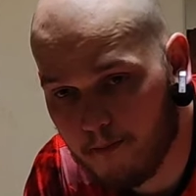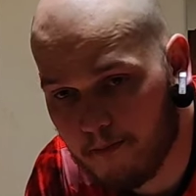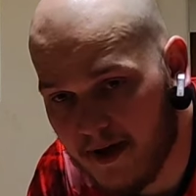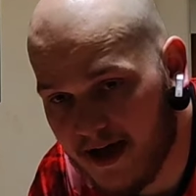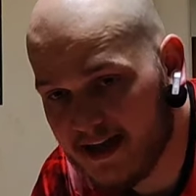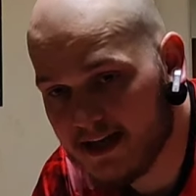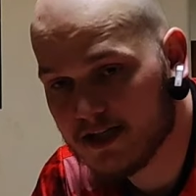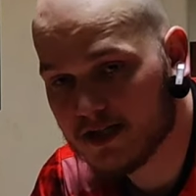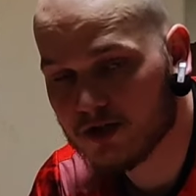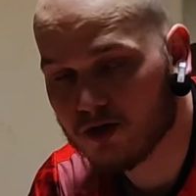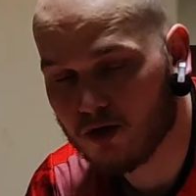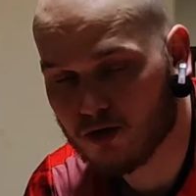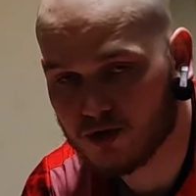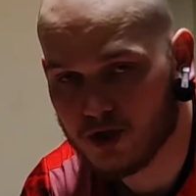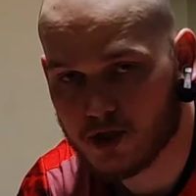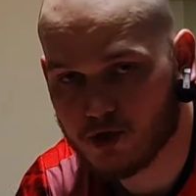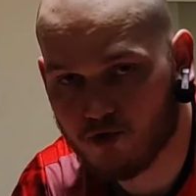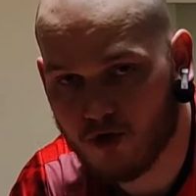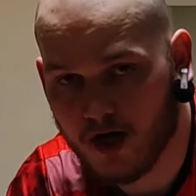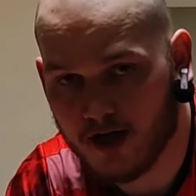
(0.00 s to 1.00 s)
based on
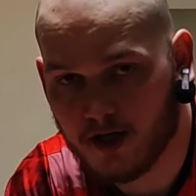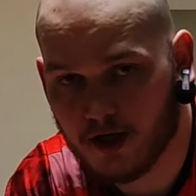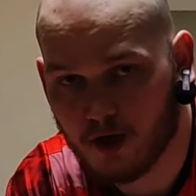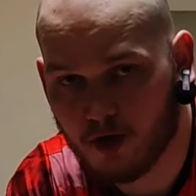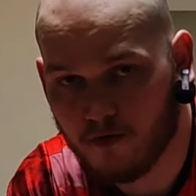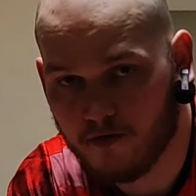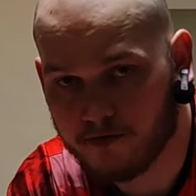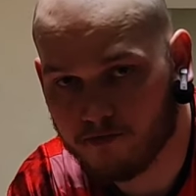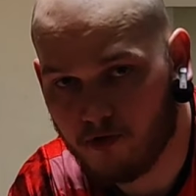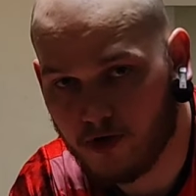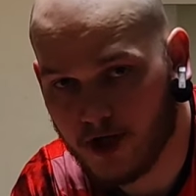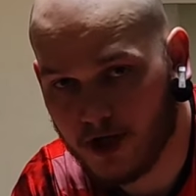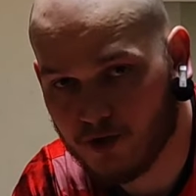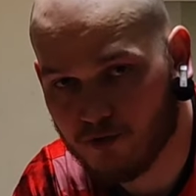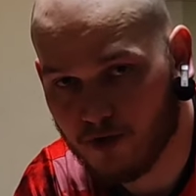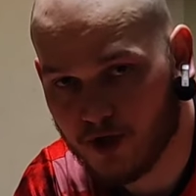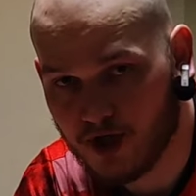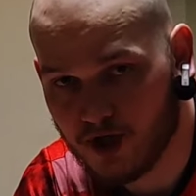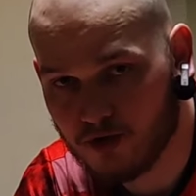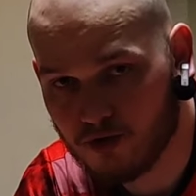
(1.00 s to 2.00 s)
the training of
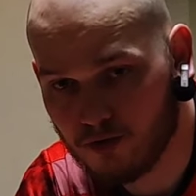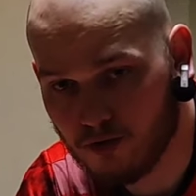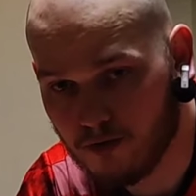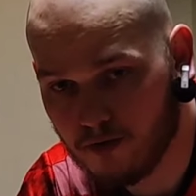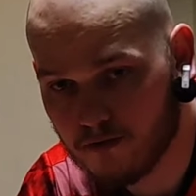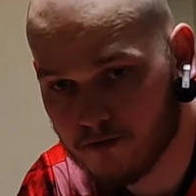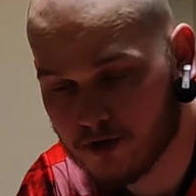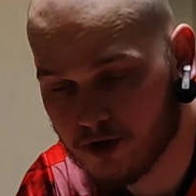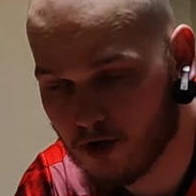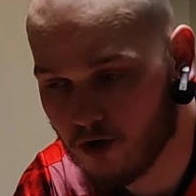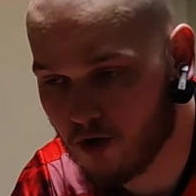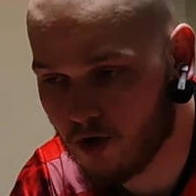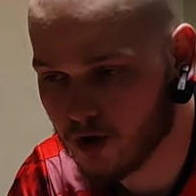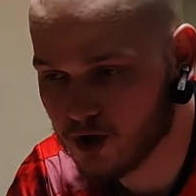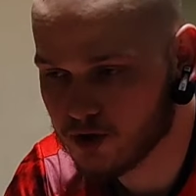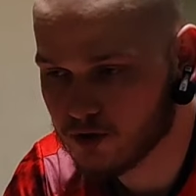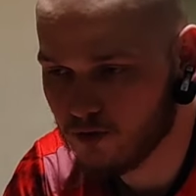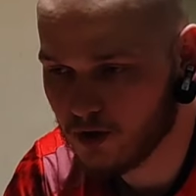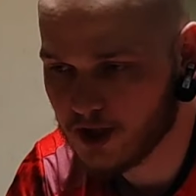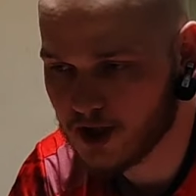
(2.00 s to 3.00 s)
2022. So
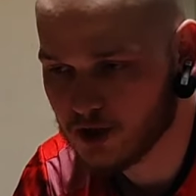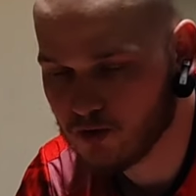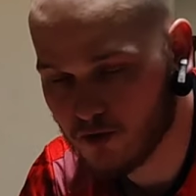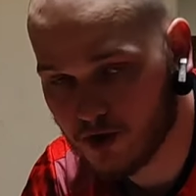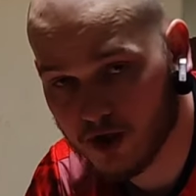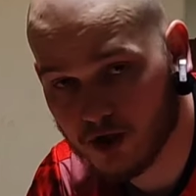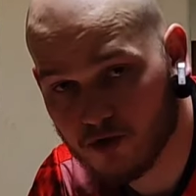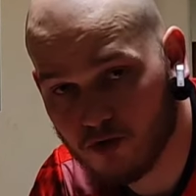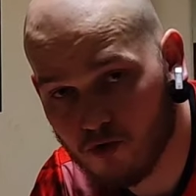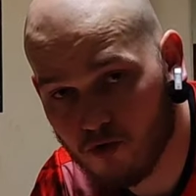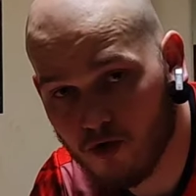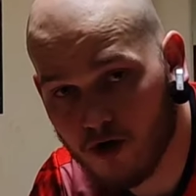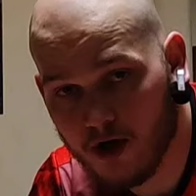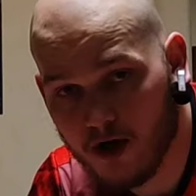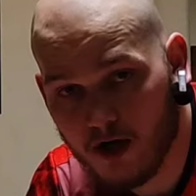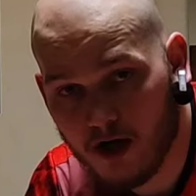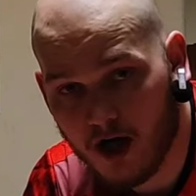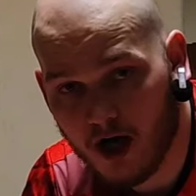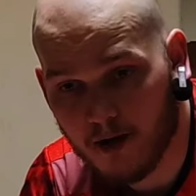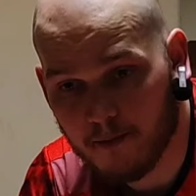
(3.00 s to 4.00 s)
on 2022,
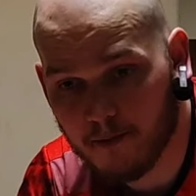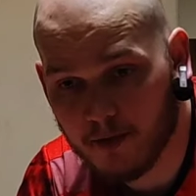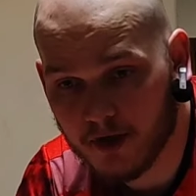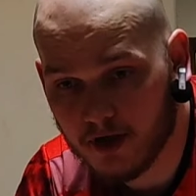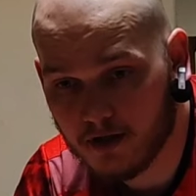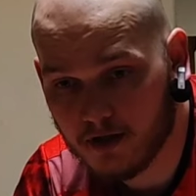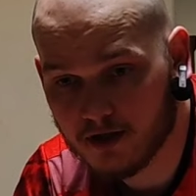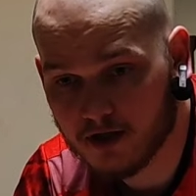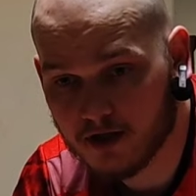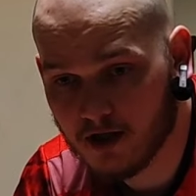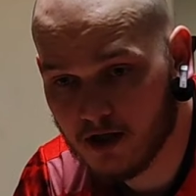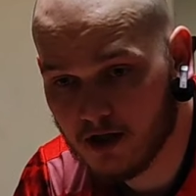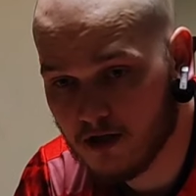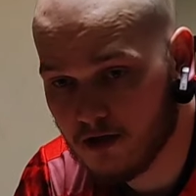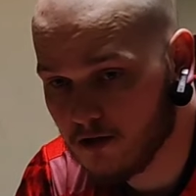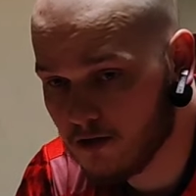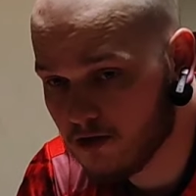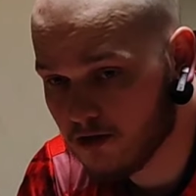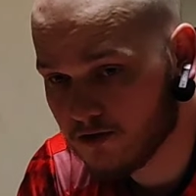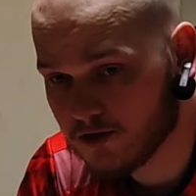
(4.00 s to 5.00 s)
I built
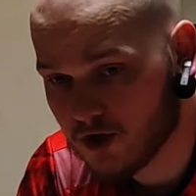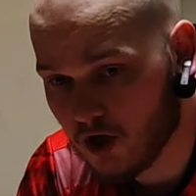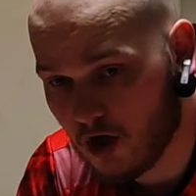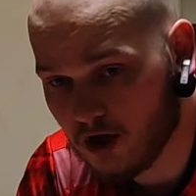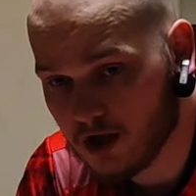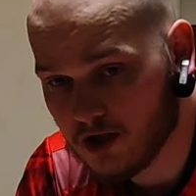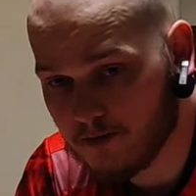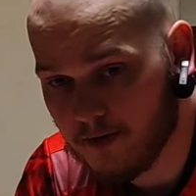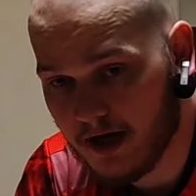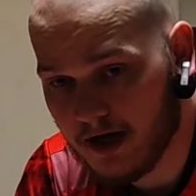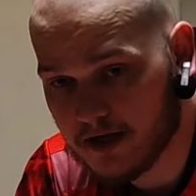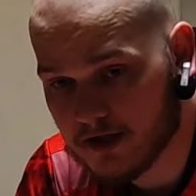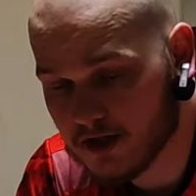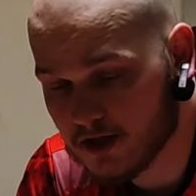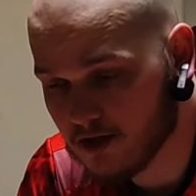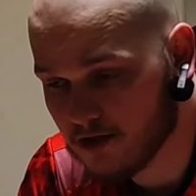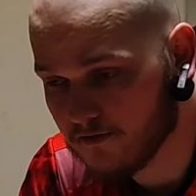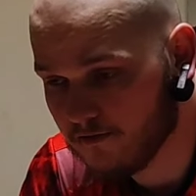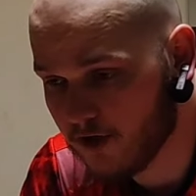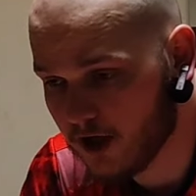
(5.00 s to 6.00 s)
solid
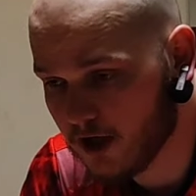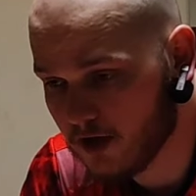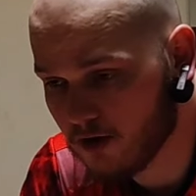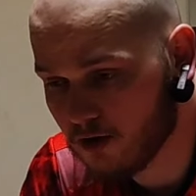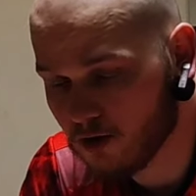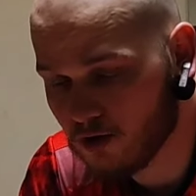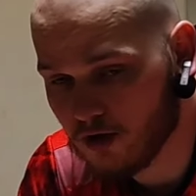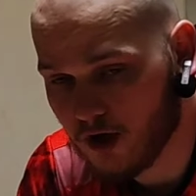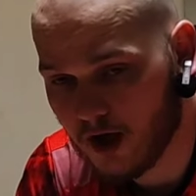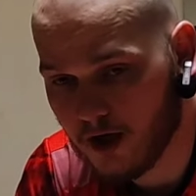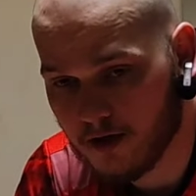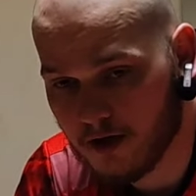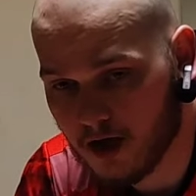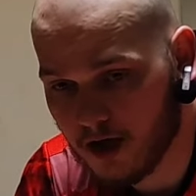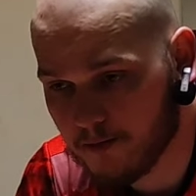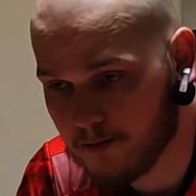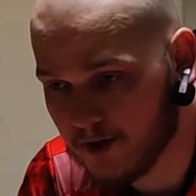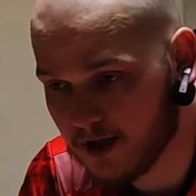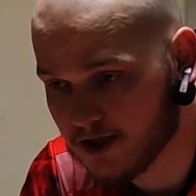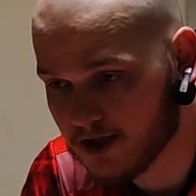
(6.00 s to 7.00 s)
base, very good.
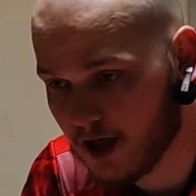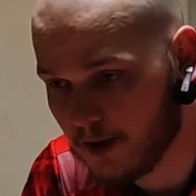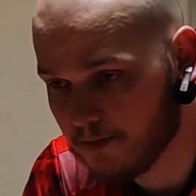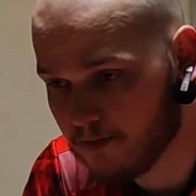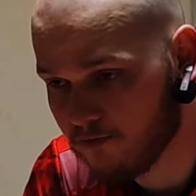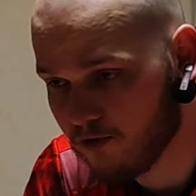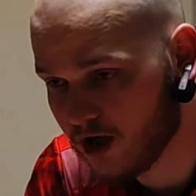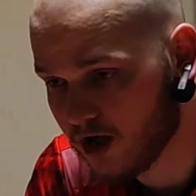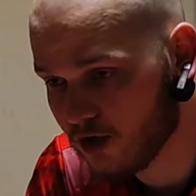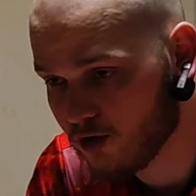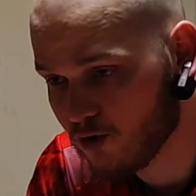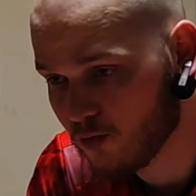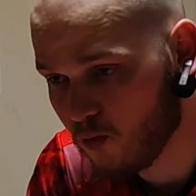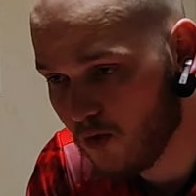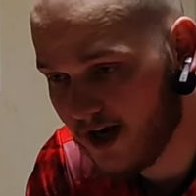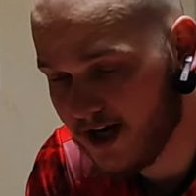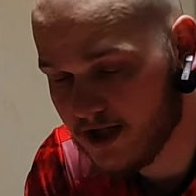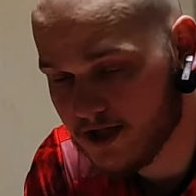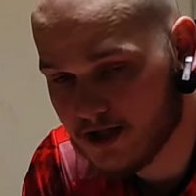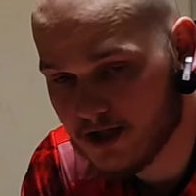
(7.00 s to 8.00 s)
I picked up very good
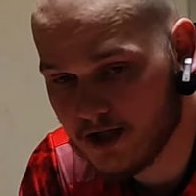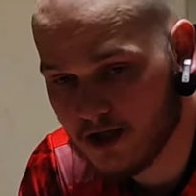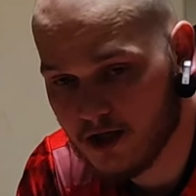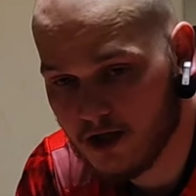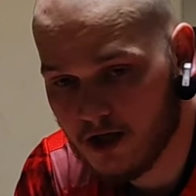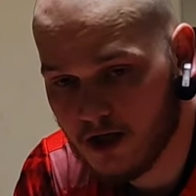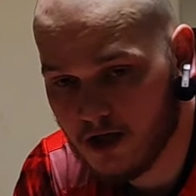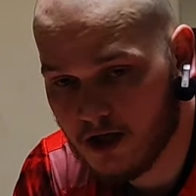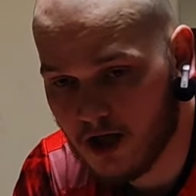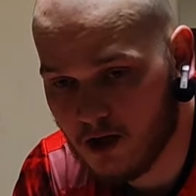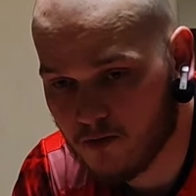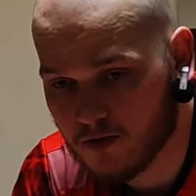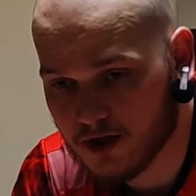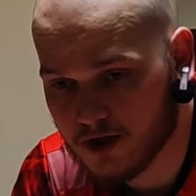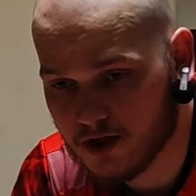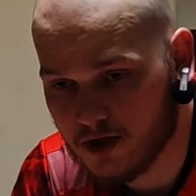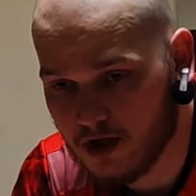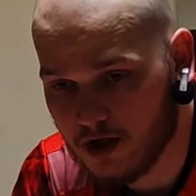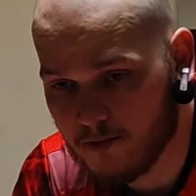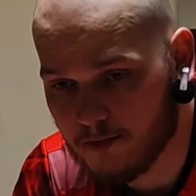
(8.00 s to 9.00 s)
weights. I
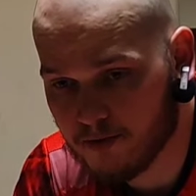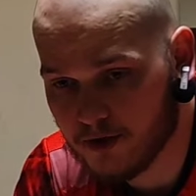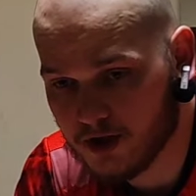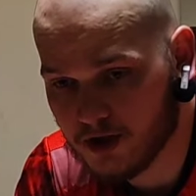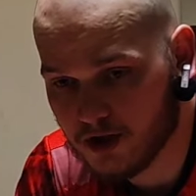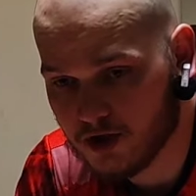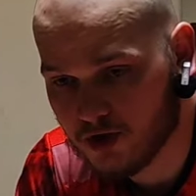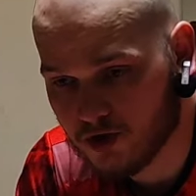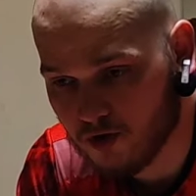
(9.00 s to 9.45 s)
was pretty